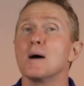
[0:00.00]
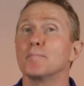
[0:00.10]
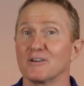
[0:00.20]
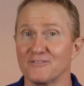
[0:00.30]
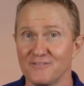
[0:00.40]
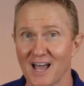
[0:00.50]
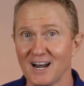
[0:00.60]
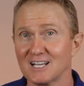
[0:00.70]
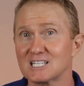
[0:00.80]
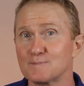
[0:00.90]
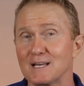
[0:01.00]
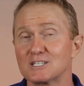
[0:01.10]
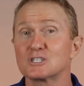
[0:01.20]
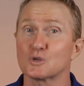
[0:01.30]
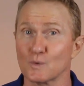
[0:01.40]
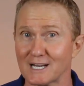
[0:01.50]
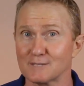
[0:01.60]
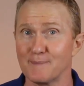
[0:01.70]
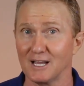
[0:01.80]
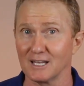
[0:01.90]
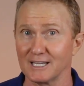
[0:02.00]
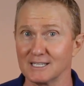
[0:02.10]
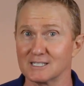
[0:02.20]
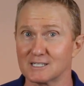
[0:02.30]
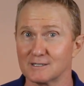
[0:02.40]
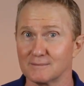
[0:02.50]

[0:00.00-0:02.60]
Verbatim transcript: but final expense direct mail leads.